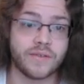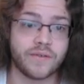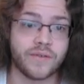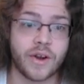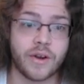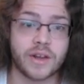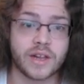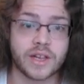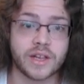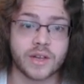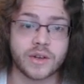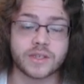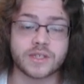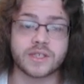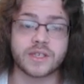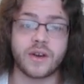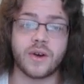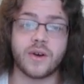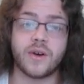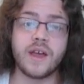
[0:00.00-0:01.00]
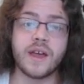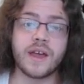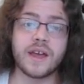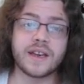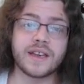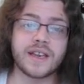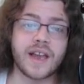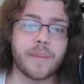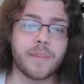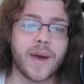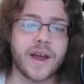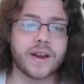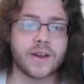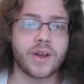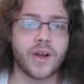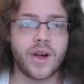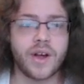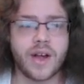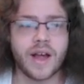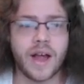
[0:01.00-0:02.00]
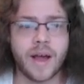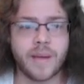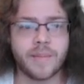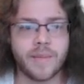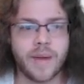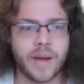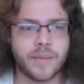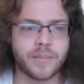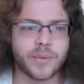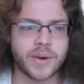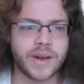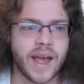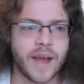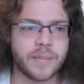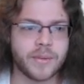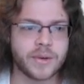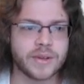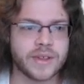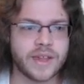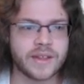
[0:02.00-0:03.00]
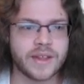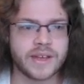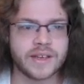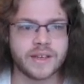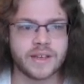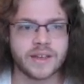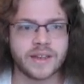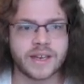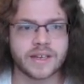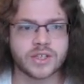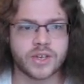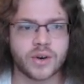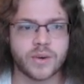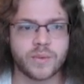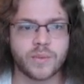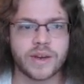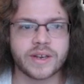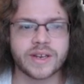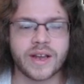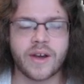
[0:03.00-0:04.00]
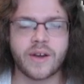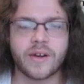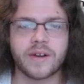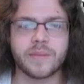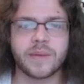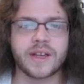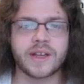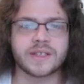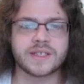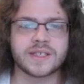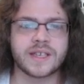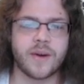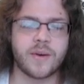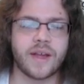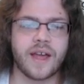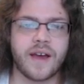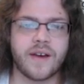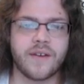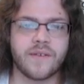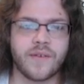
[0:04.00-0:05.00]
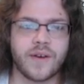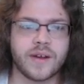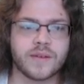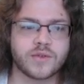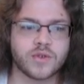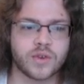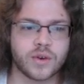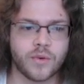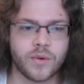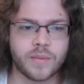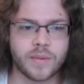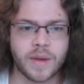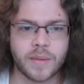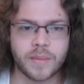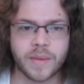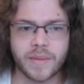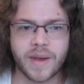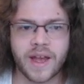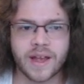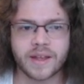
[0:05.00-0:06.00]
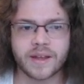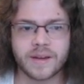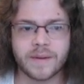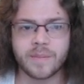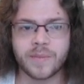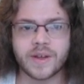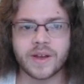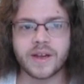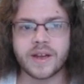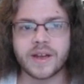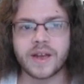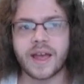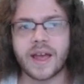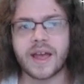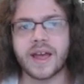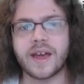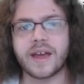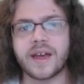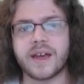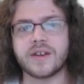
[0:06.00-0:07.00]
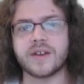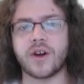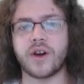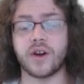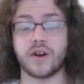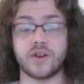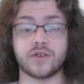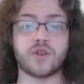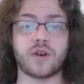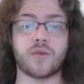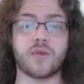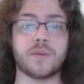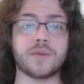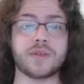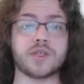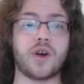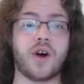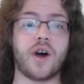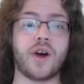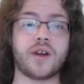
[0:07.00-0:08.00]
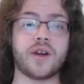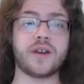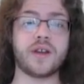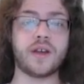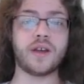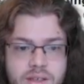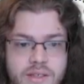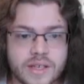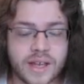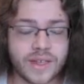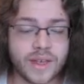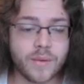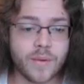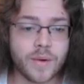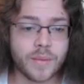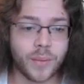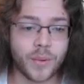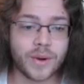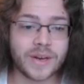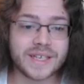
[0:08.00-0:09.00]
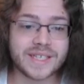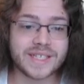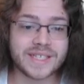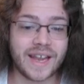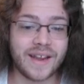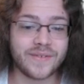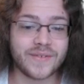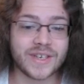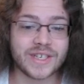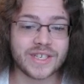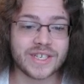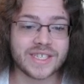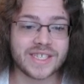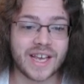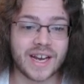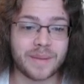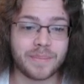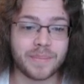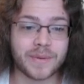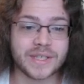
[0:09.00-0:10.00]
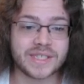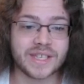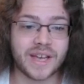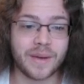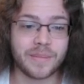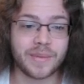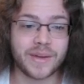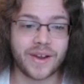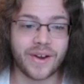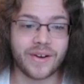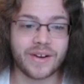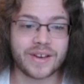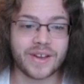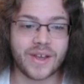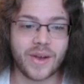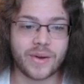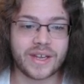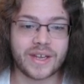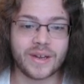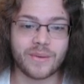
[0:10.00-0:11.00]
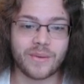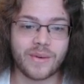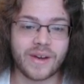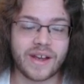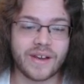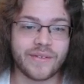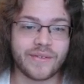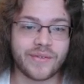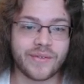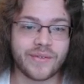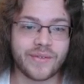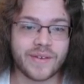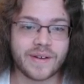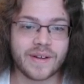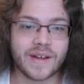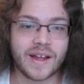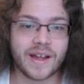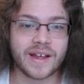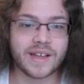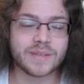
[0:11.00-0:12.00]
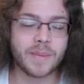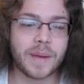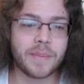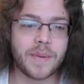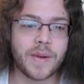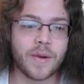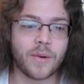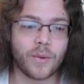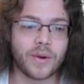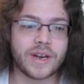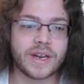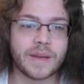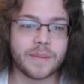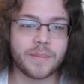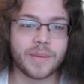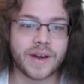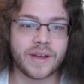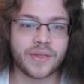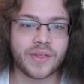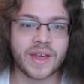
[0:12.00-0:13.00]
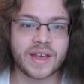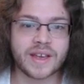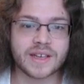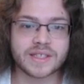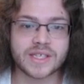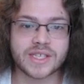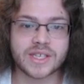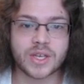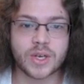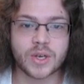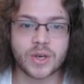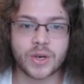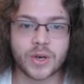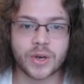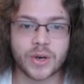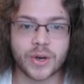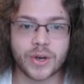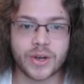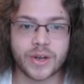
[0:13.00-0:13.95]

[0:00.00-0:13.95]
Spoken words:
Very close. So not bad at all. I'm pretty happy with how that turn went out, because now we have Trick Room coming back, and our Trick Room is gone. So I think we're pretty safe to just set up a sub here and go Heat Wave. This might be greedy, but I think it's good.